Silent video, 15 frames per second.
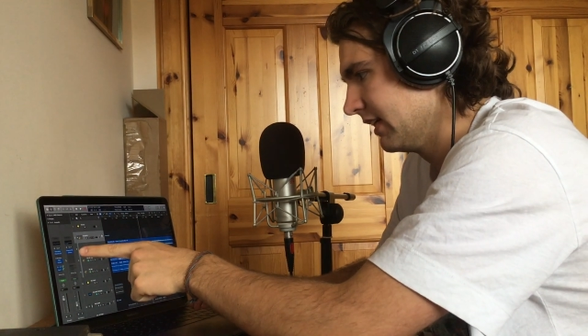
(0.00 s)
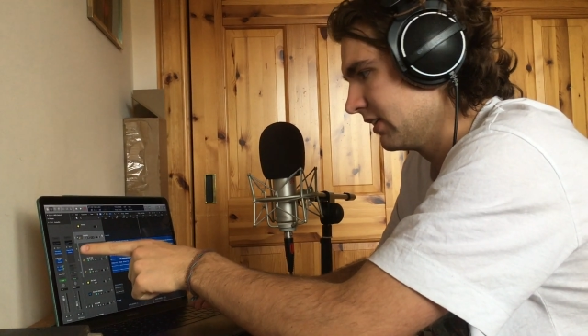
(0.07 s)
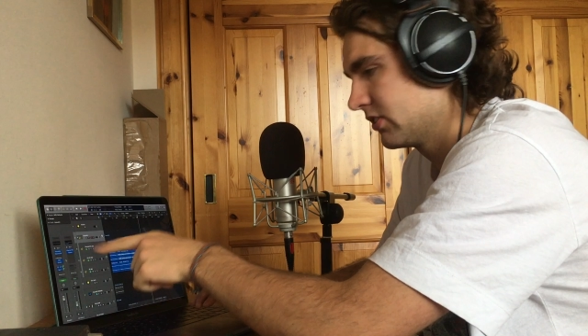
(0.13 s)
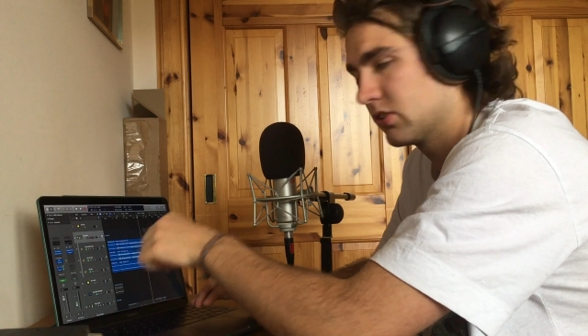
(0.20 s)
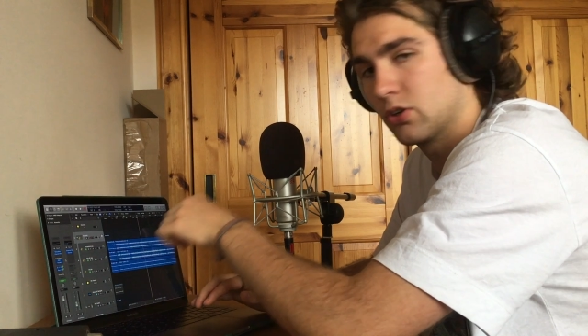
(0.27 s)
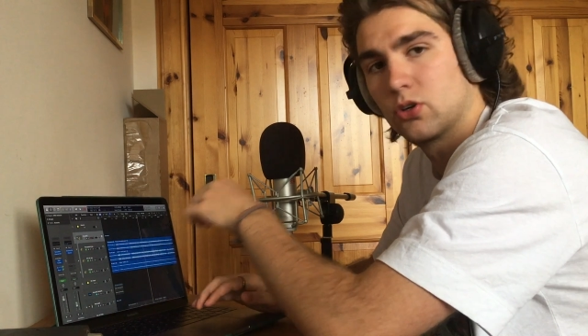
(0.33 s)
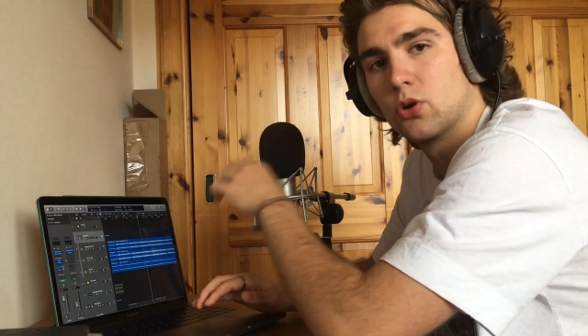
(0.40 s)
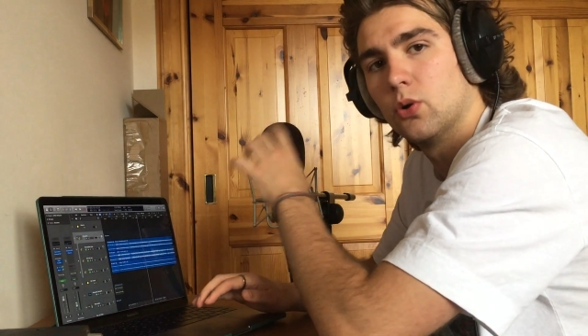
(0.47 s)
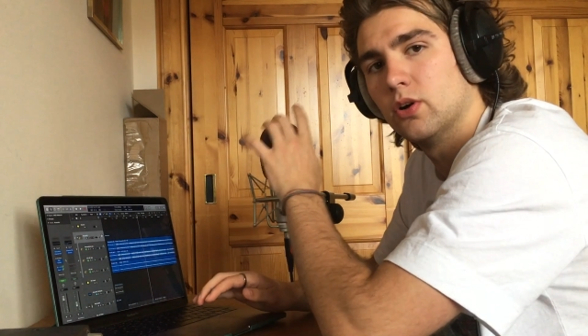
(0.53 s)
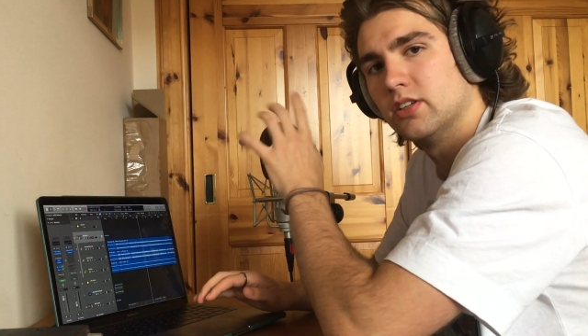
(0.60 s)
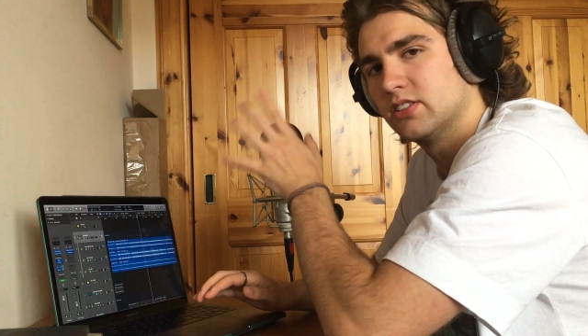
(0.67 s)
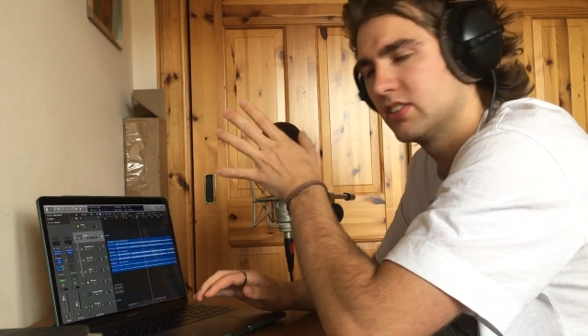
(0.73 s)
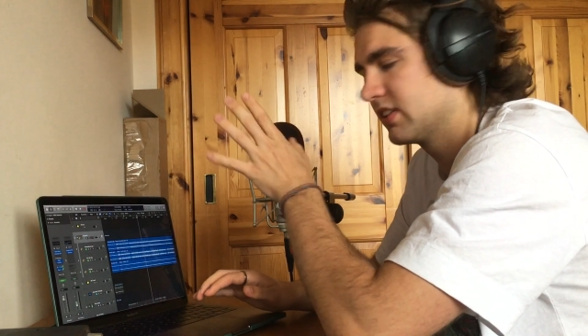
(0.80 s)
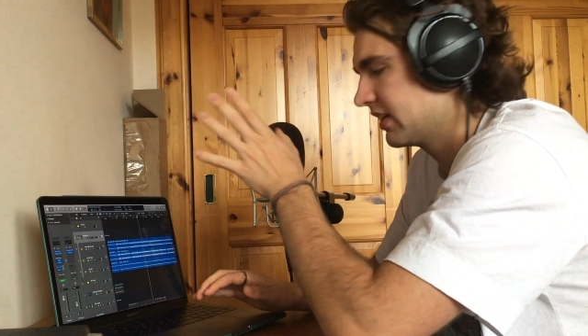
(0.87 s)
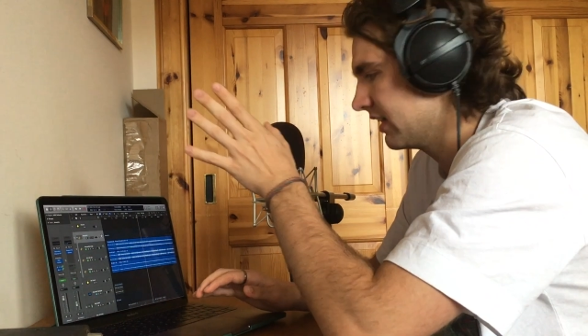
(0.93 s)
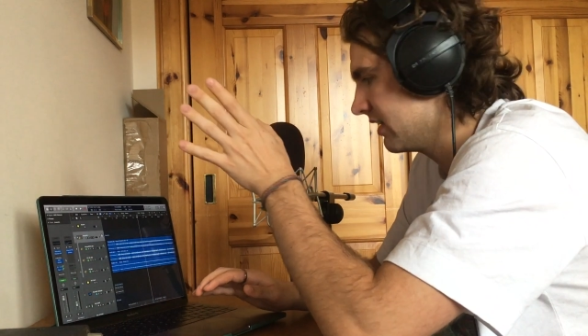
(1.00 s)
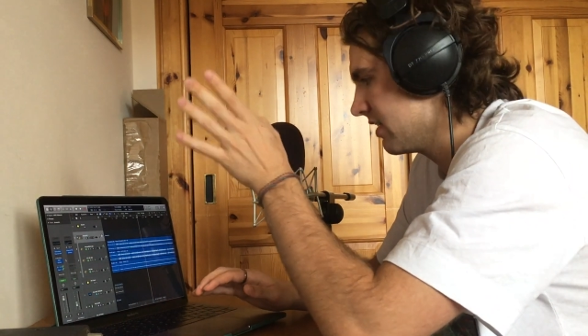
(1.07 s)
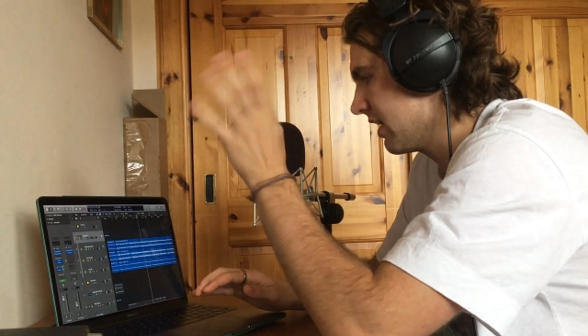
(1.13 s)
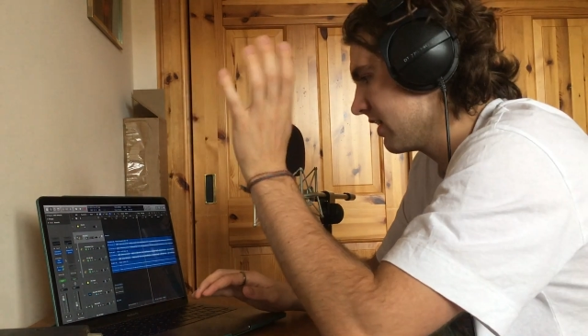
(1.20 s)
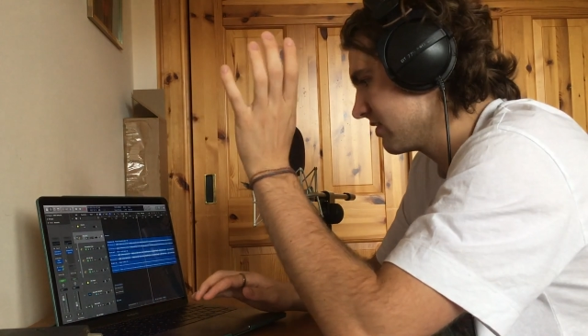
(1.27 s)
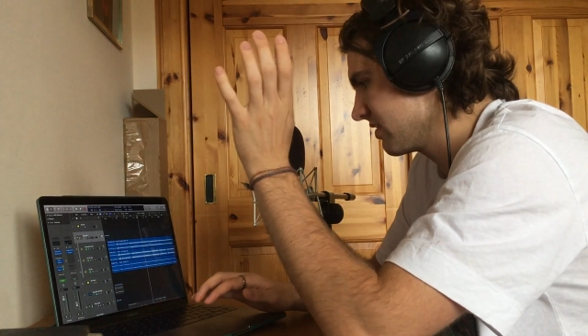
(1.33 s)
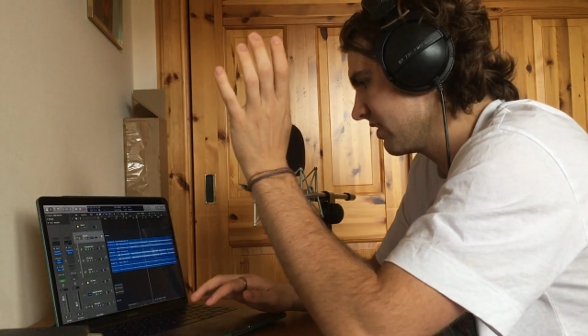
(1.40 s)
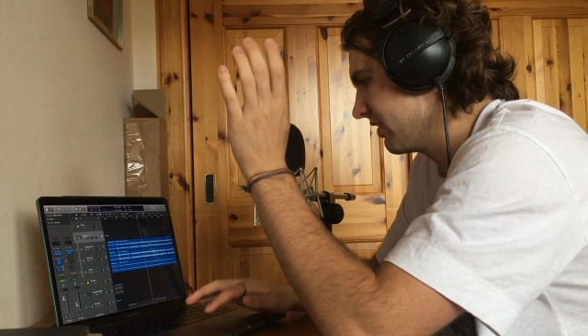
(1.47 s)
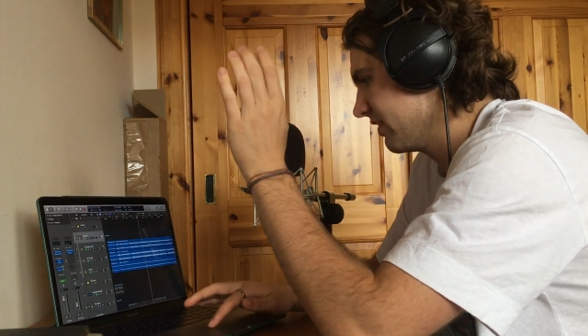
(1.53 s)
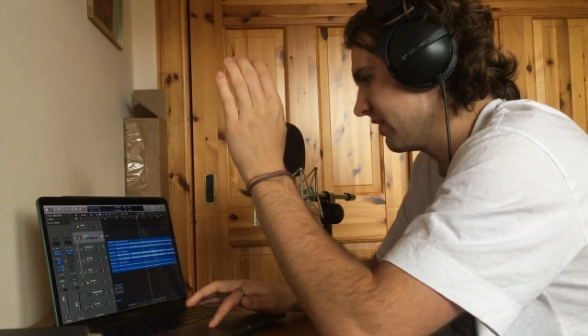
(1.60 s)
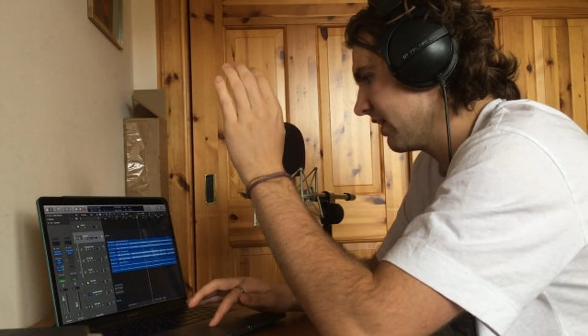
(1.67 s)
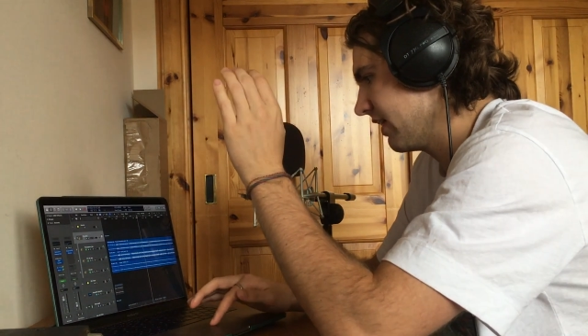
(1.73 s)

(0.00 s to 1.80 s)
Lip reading: So a chorus as in